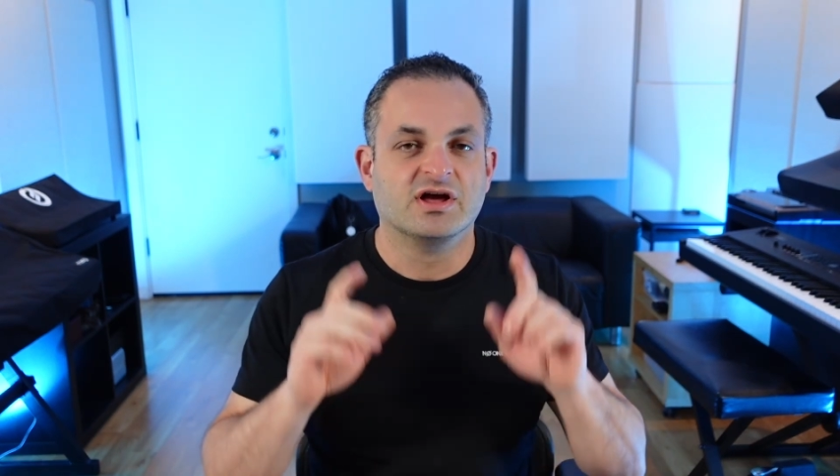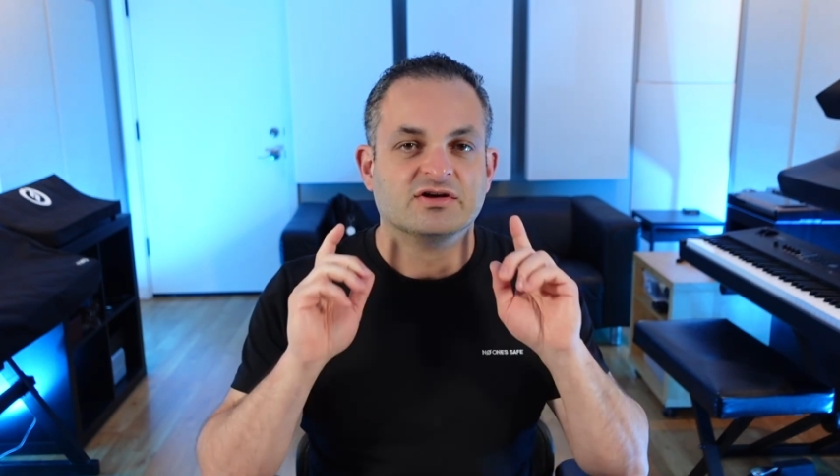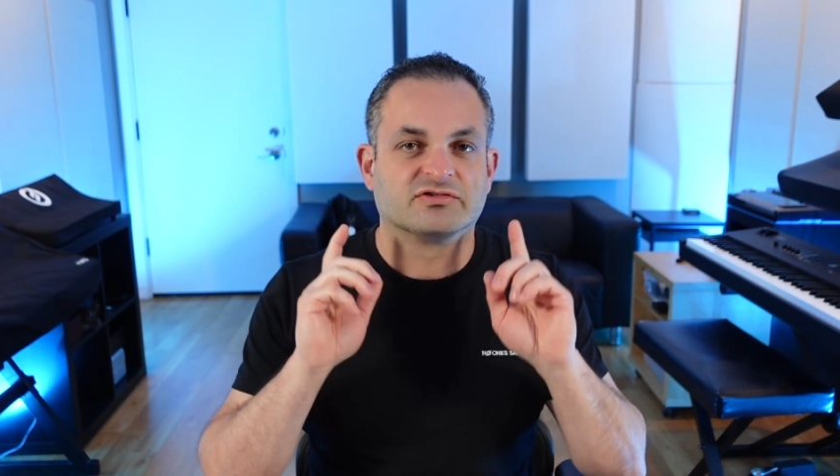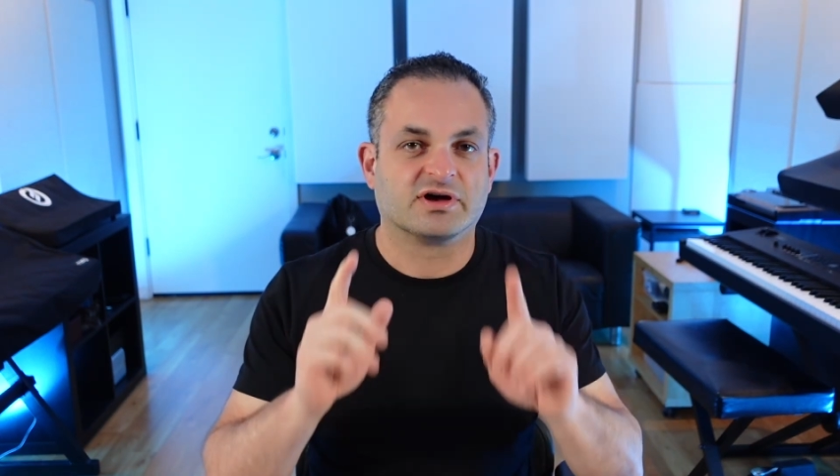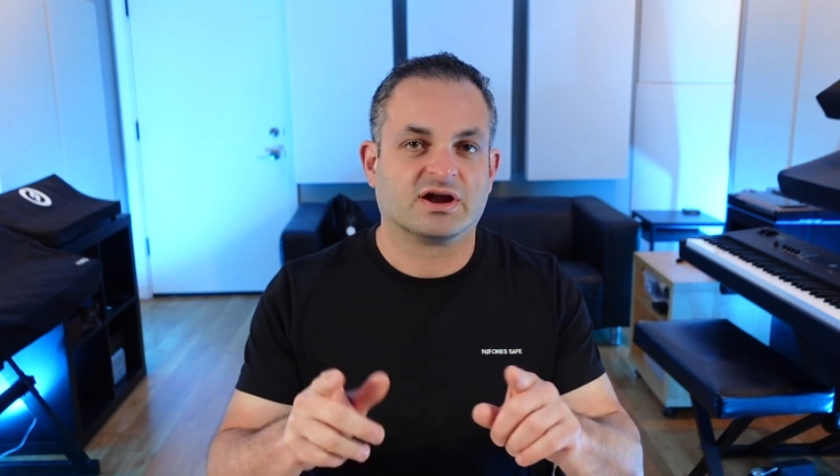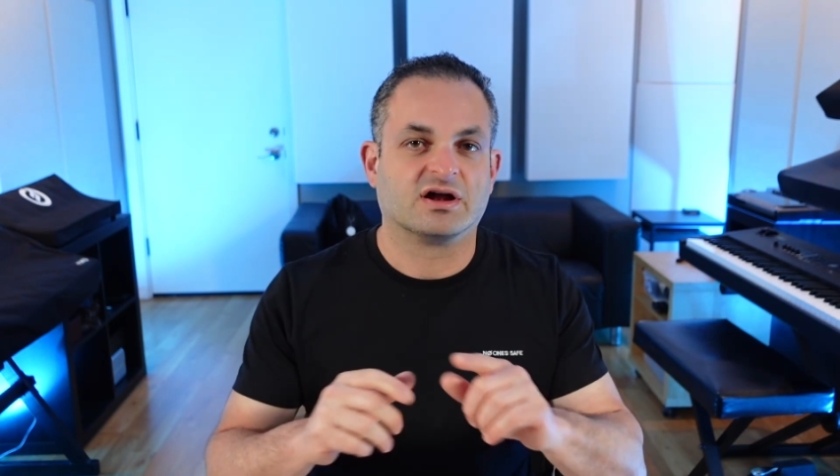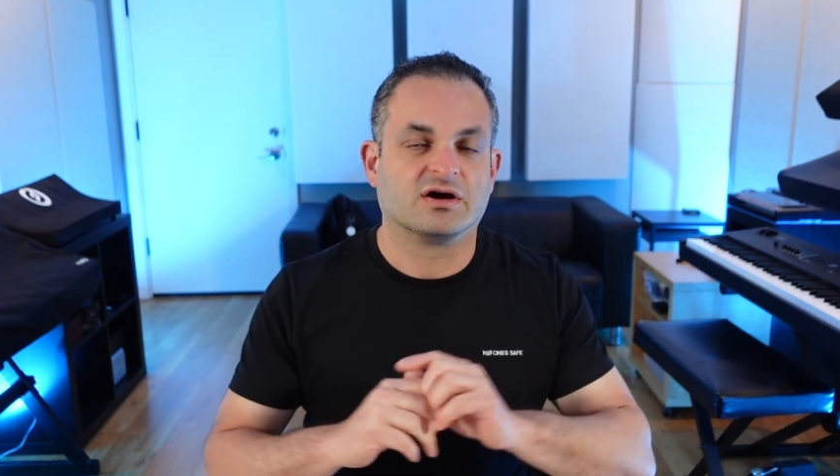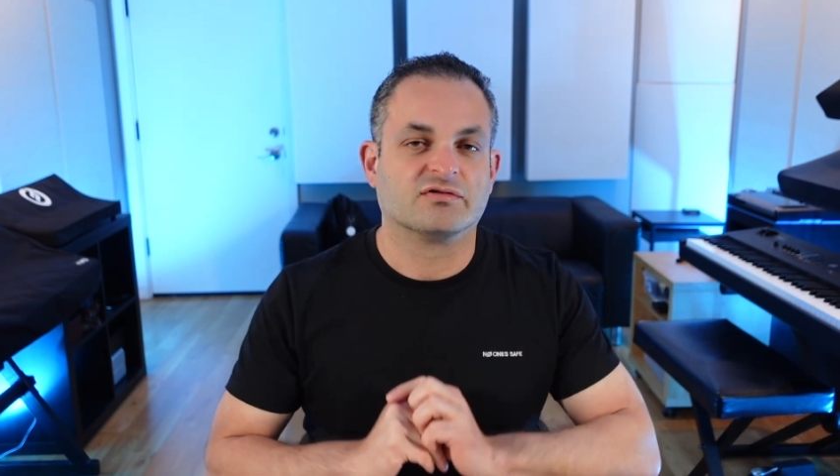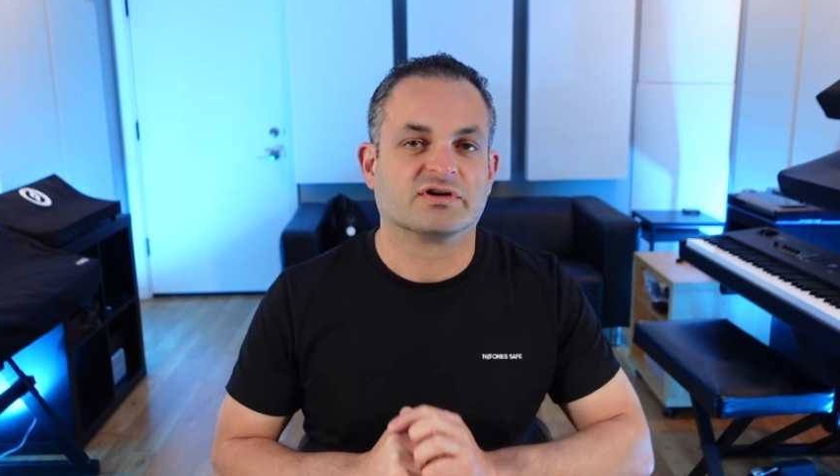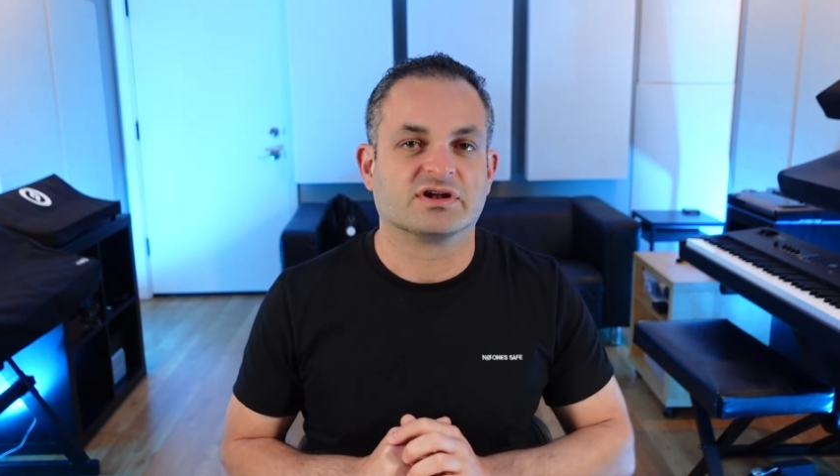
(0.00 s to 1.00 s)
so head on
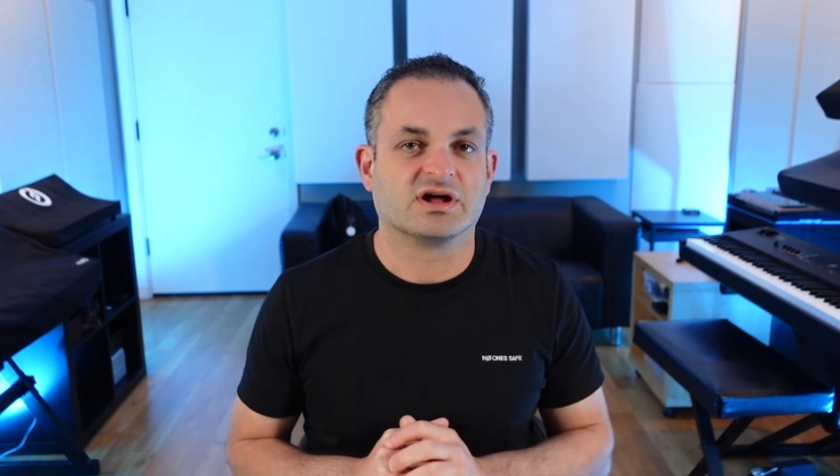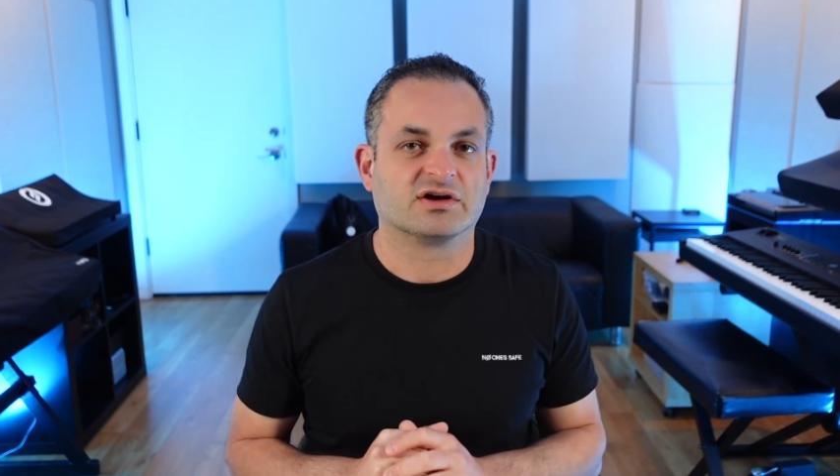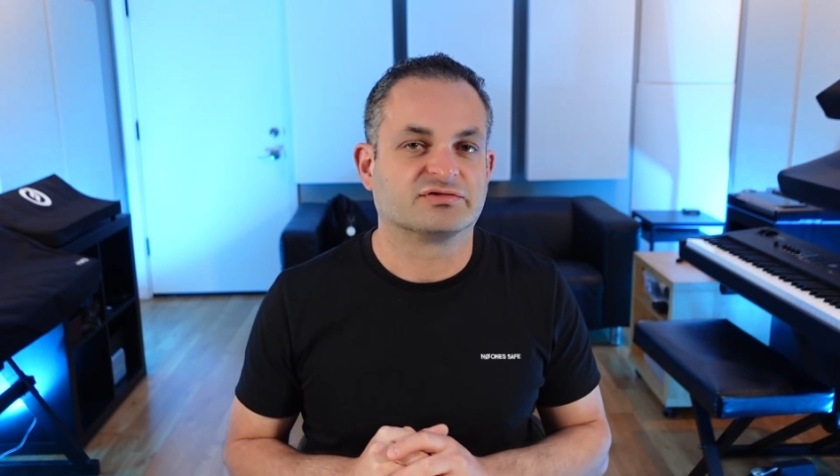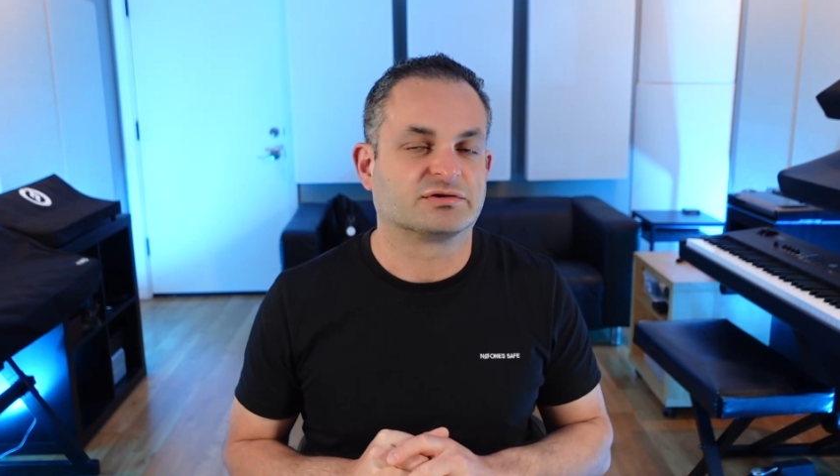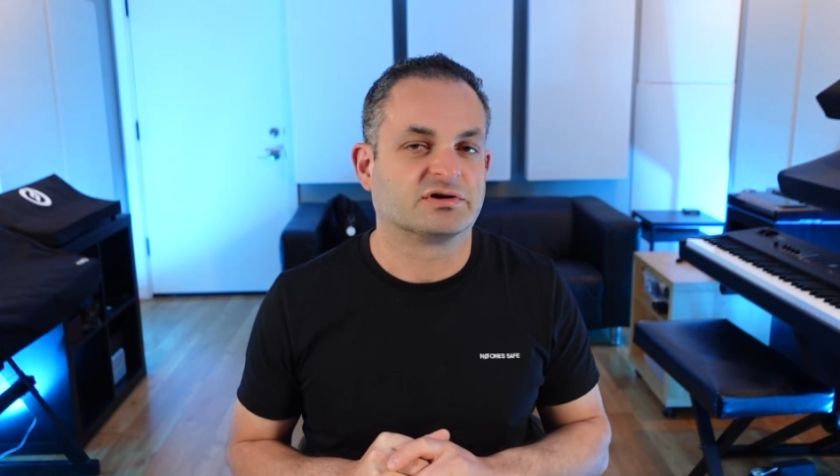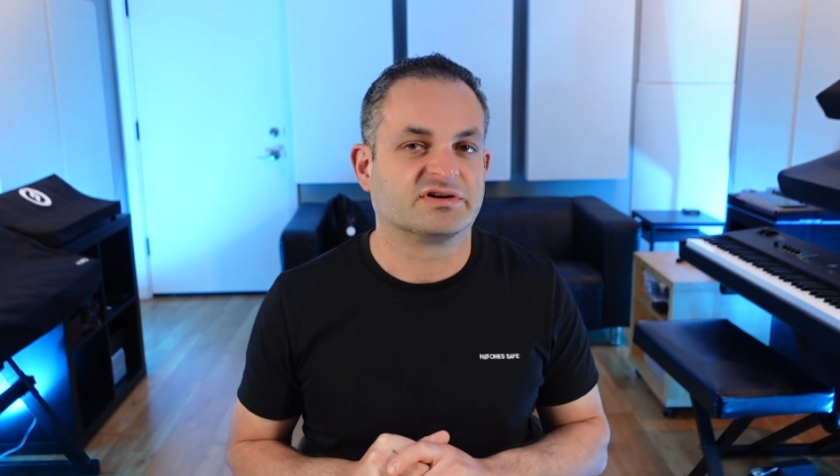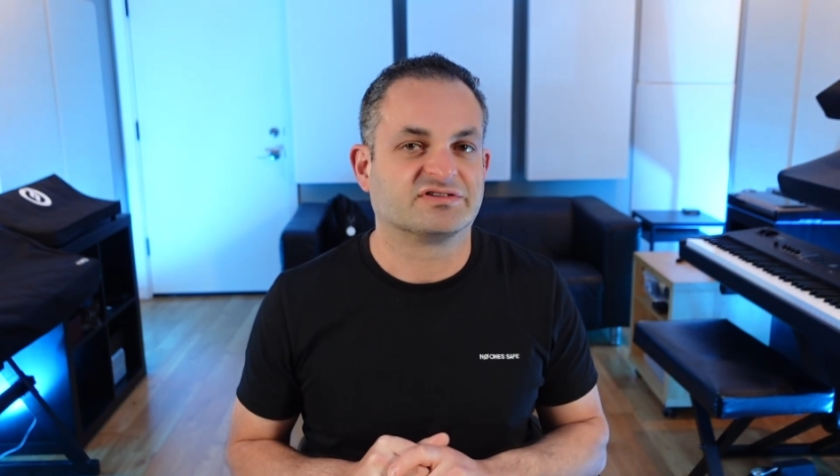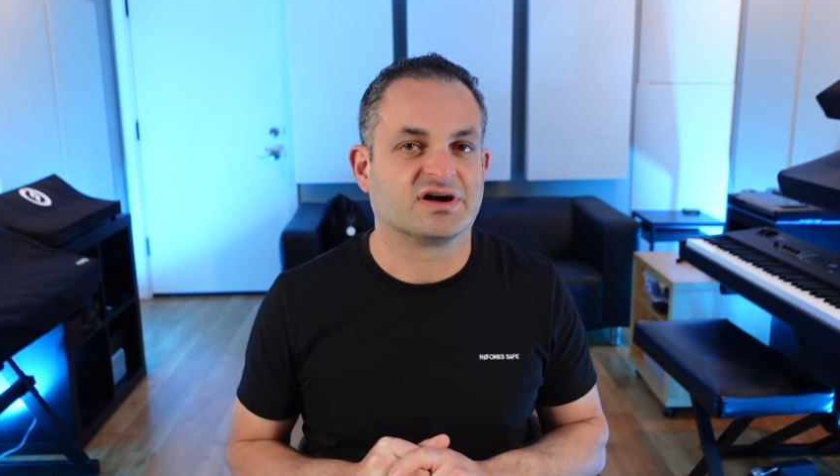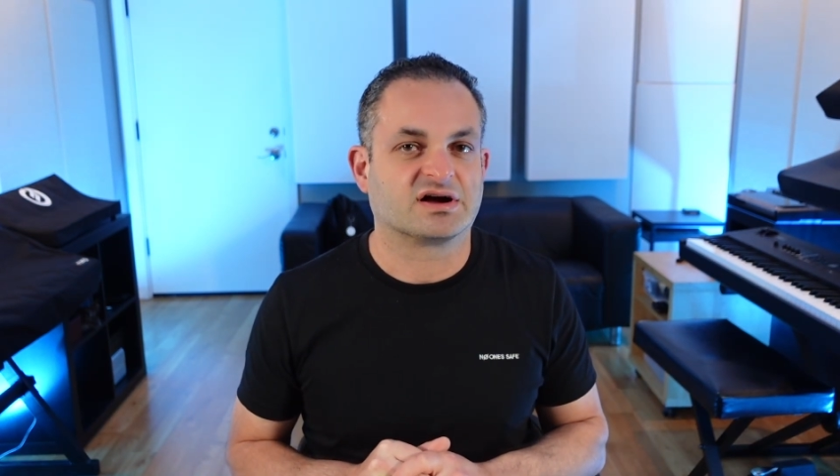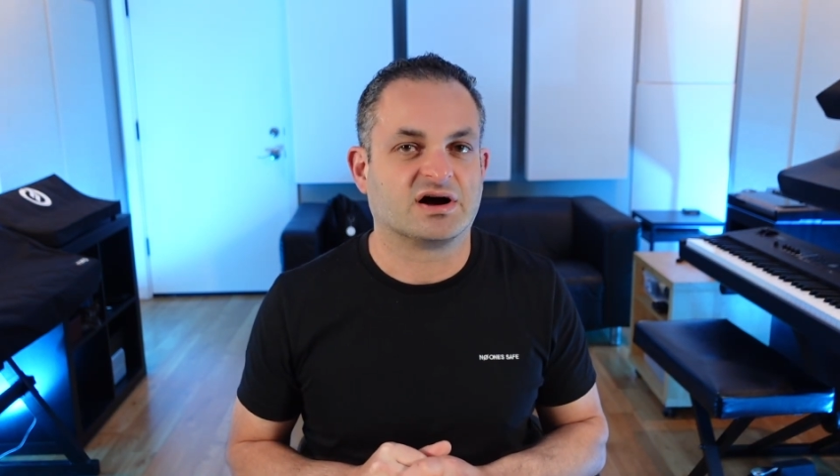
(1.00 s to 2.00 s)
over to
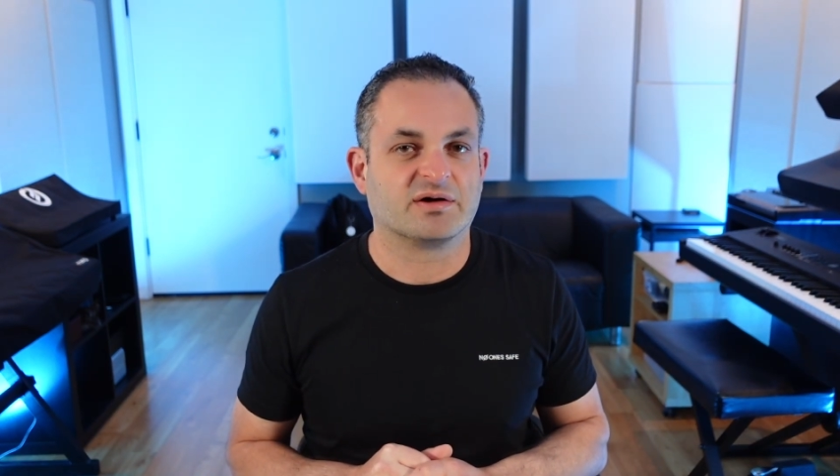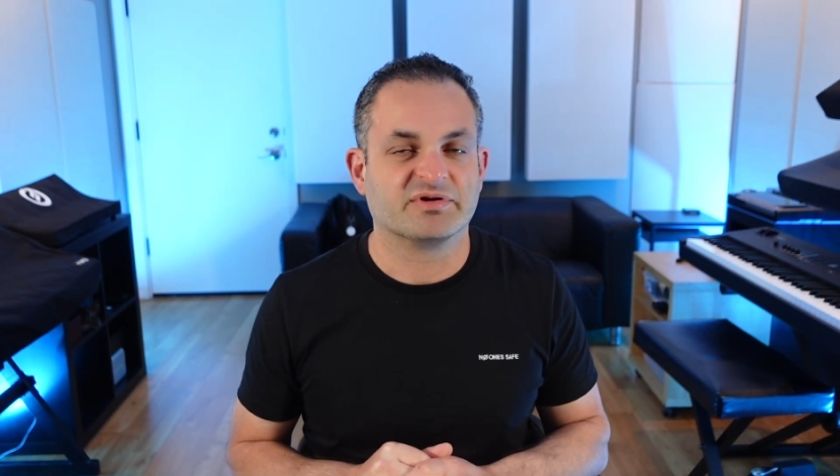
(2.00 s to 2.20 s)
nosrecordings.com